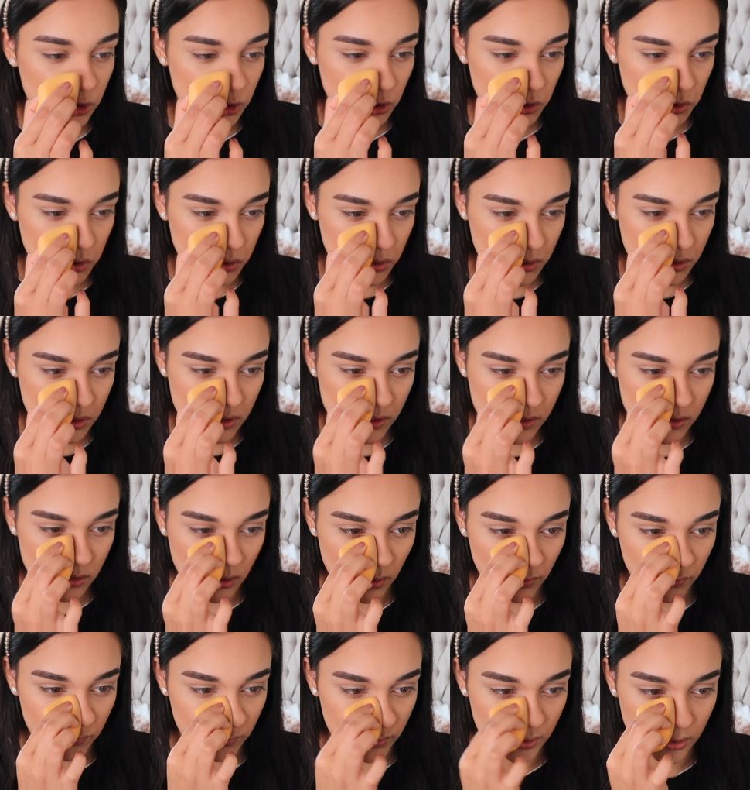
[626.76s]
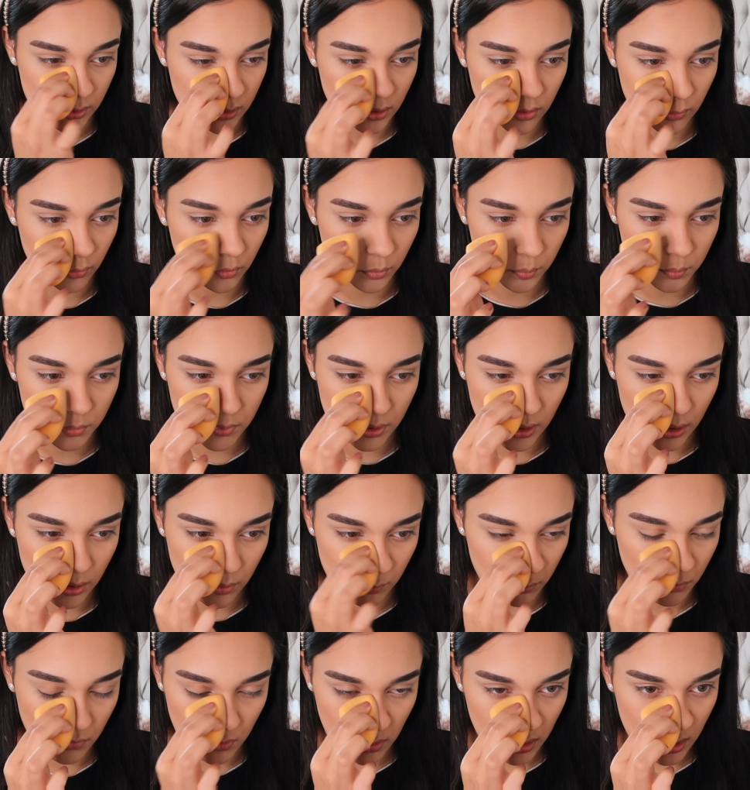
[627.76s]
just to soften up
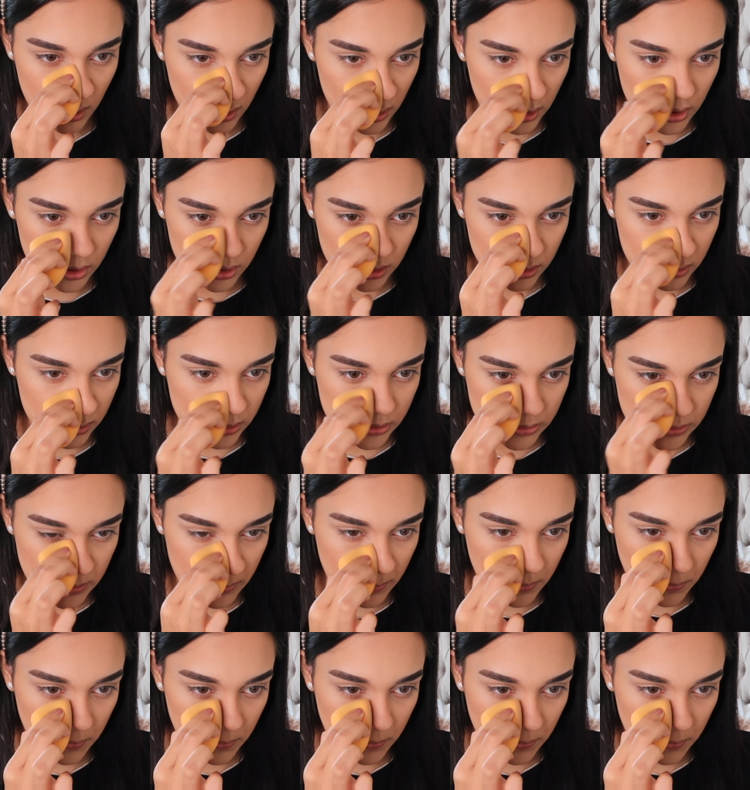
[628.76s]
them lines.